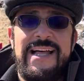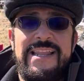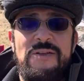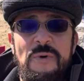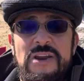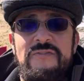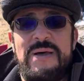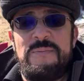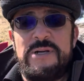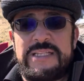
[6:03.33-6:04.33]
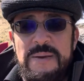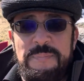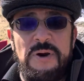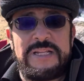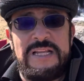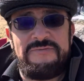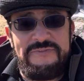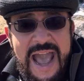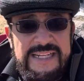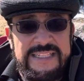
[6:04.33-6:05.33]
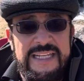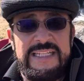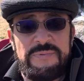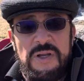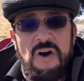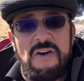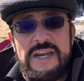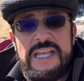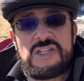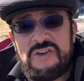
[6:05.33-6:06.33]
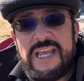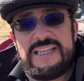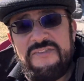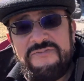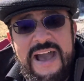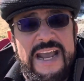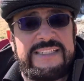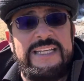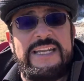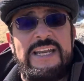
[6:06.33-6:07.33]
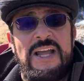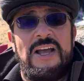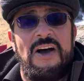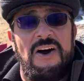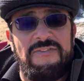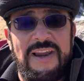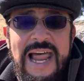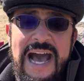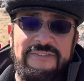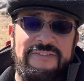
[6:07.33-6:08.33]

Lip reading: one of the most important vaccines. We all need to get the vaccine of love.